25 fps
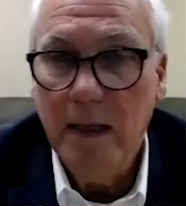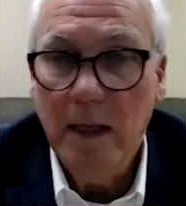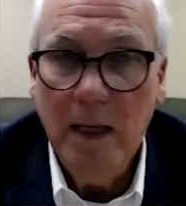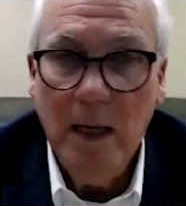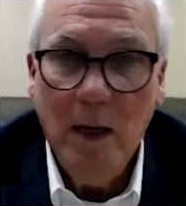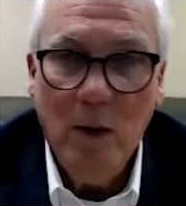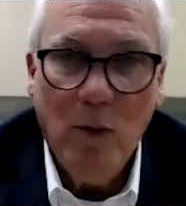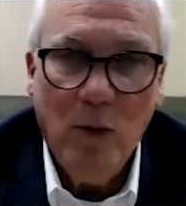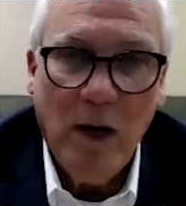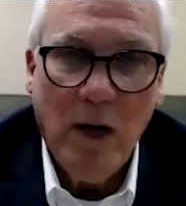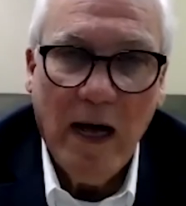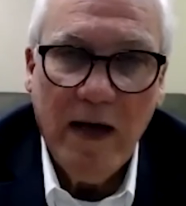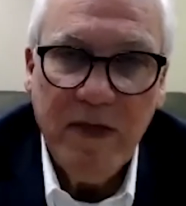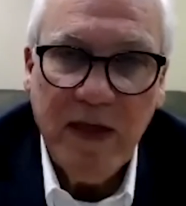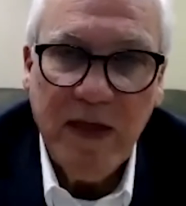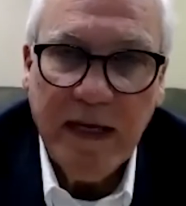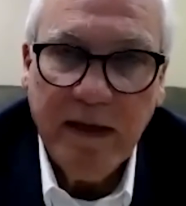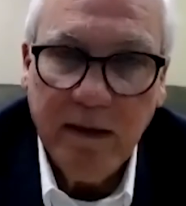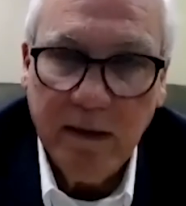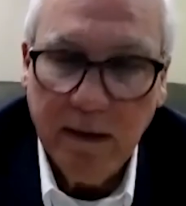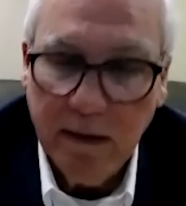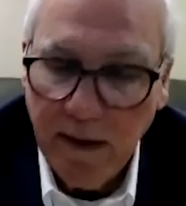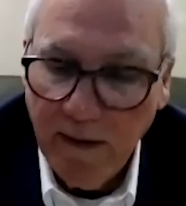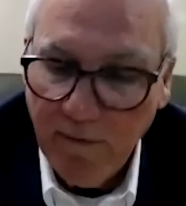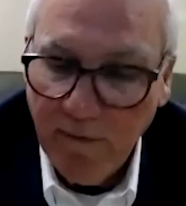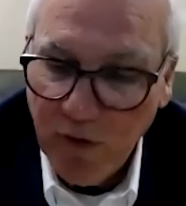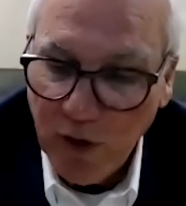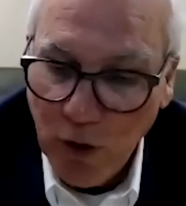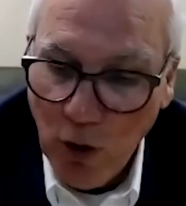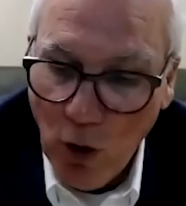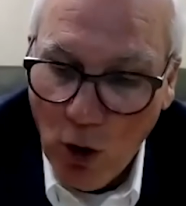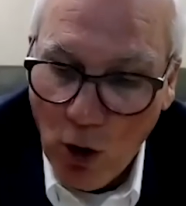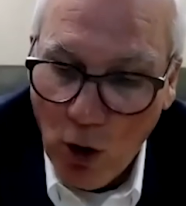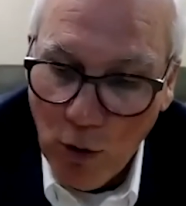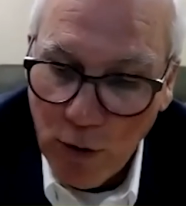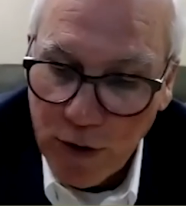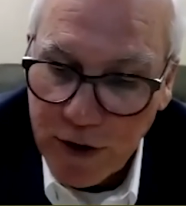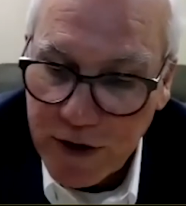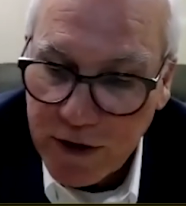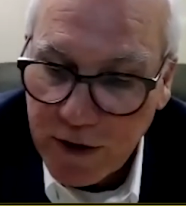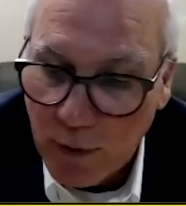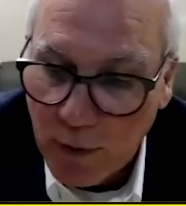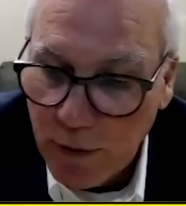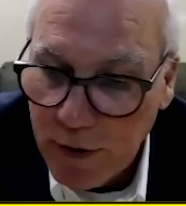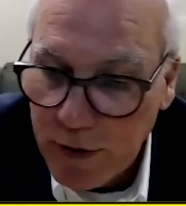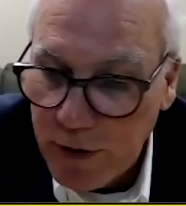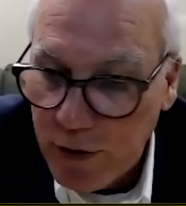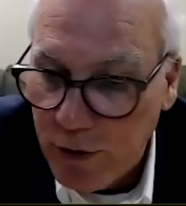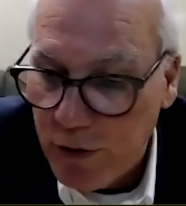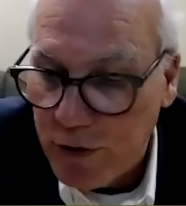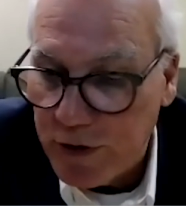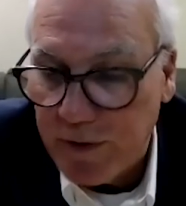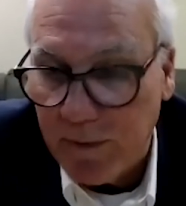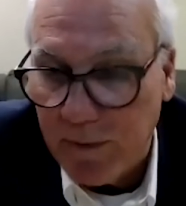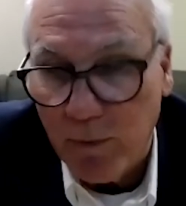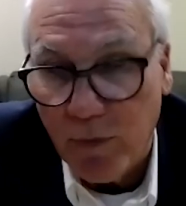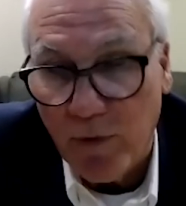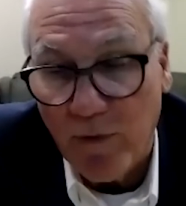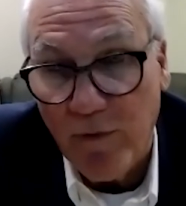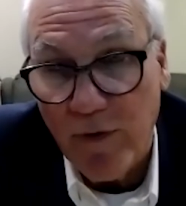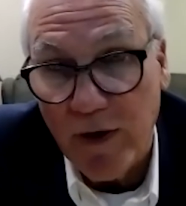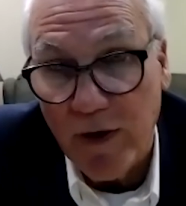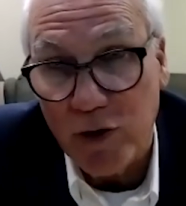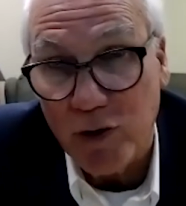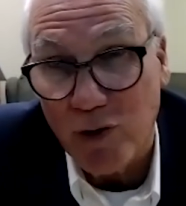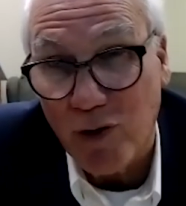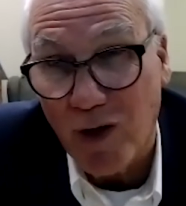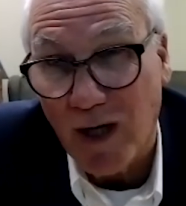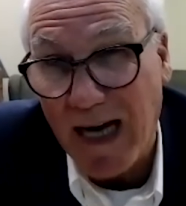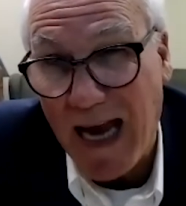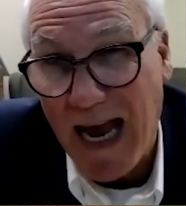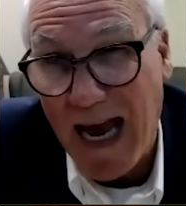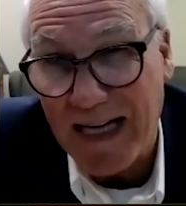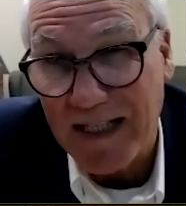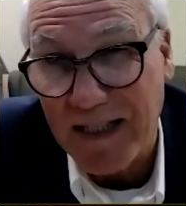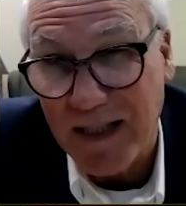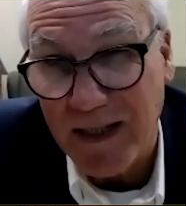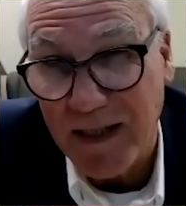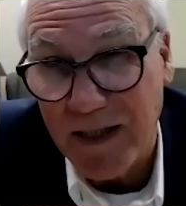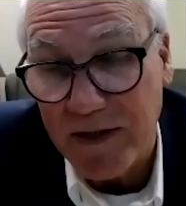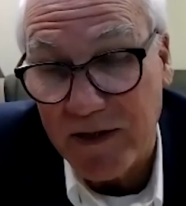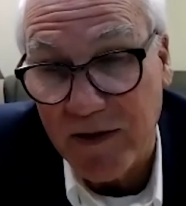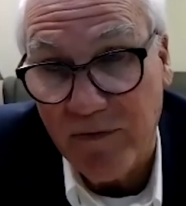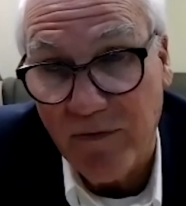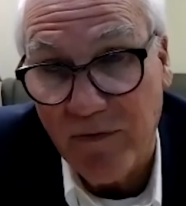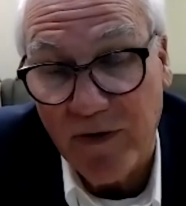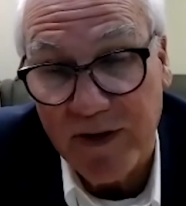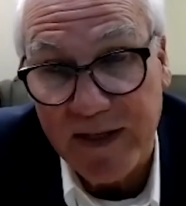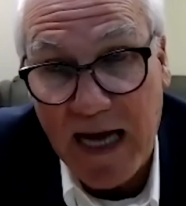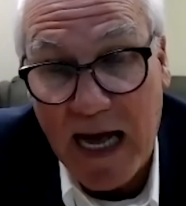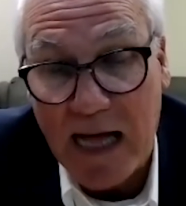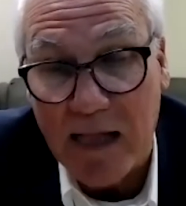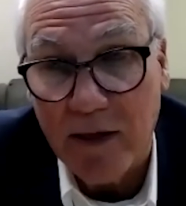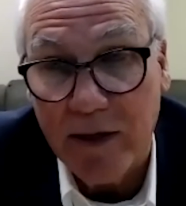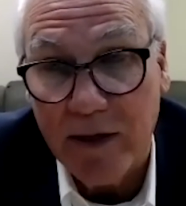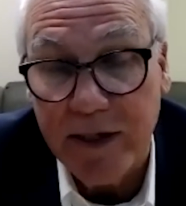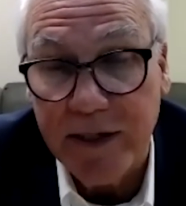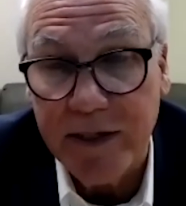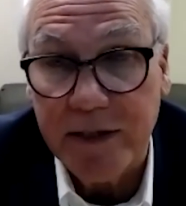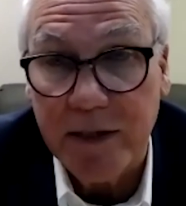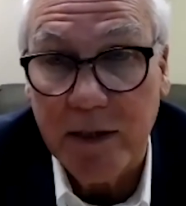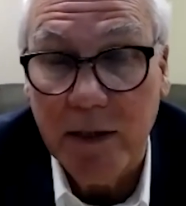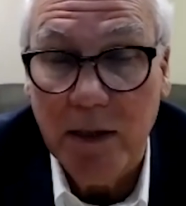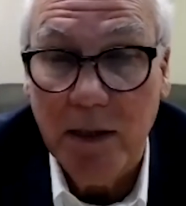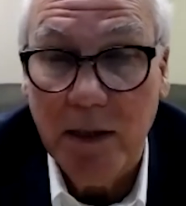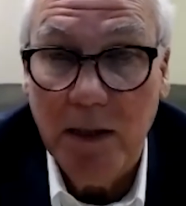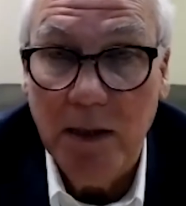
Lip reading: Well, I think if the goal is to reduce and prevent truck accidents and fatalities,